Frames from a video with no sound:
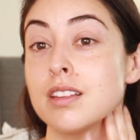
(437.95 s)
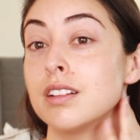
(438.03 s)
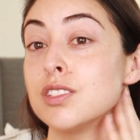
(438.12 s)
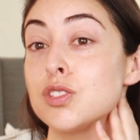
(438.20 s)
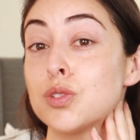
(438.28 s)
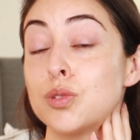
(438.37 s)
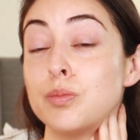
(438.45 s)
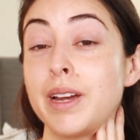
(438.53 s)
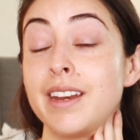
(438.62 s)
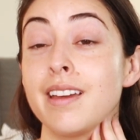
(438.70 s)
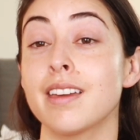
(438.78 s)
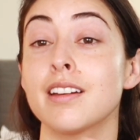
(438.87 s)
onto my
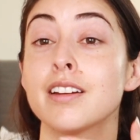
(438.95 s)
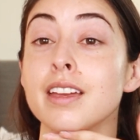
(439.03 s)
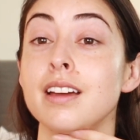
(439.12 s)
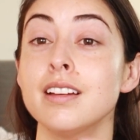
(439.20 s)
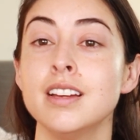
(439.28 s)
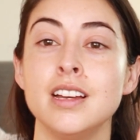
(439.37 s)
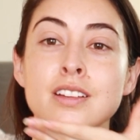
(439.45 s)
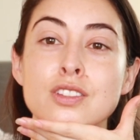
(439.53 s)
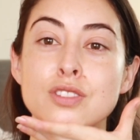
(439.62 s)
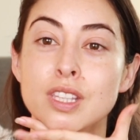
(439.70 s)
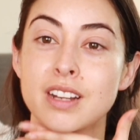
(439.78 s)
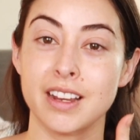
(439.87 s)
neck area
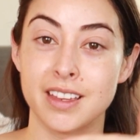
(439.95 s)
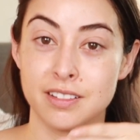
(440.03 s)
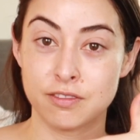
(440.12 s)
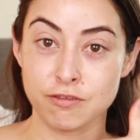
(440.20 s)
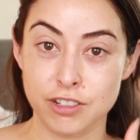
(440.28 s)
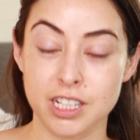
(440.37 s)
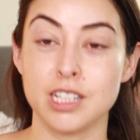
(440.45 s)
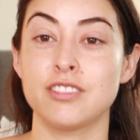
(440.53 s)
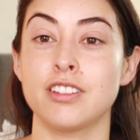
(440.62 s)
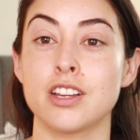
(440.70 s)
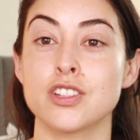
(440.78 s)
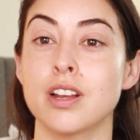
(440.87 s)
so that I can really
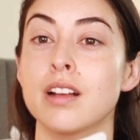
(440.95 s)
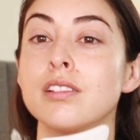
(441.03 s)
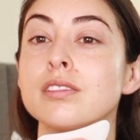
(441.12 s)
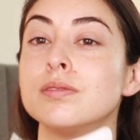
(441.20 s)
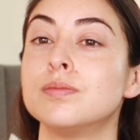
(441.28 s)
flush it out.